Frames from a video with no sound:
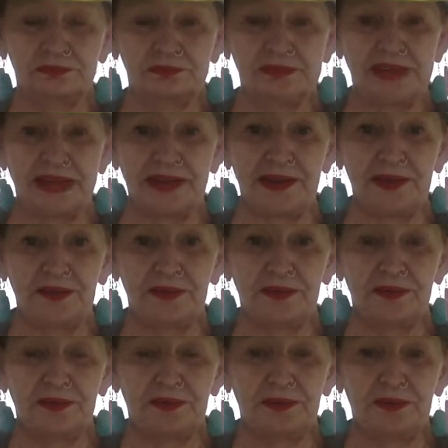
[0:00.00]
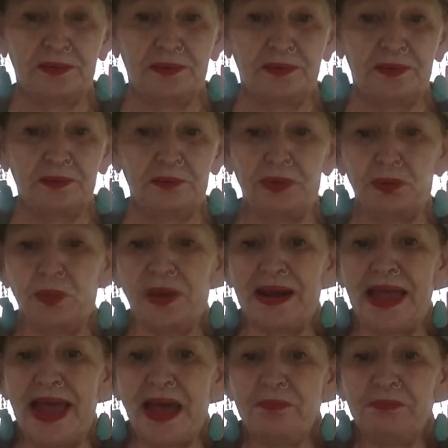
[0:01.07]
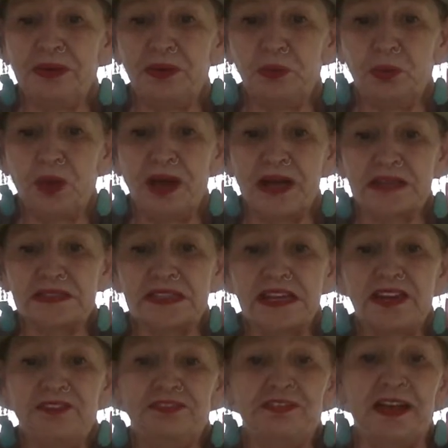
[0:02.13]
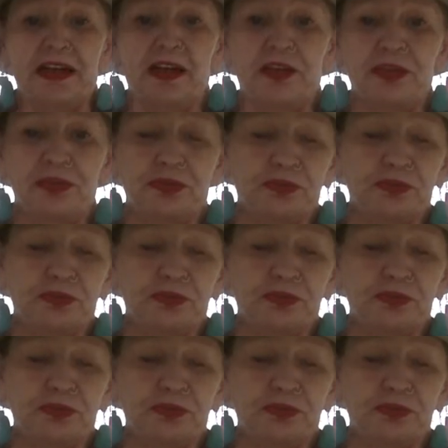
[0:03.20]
Okay? But what happened was he fell,